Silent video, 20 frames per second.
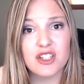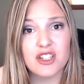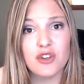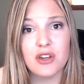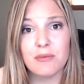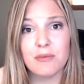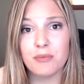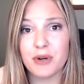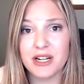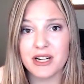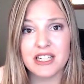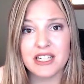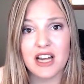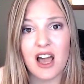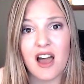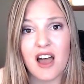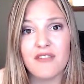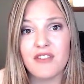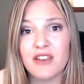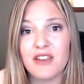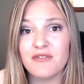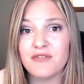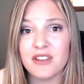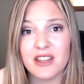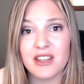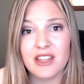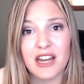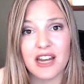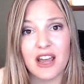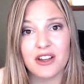You can print it off and
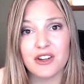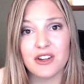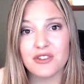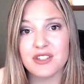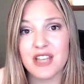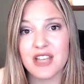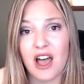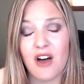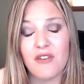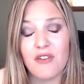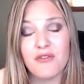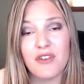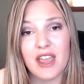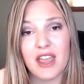fill it out yourself,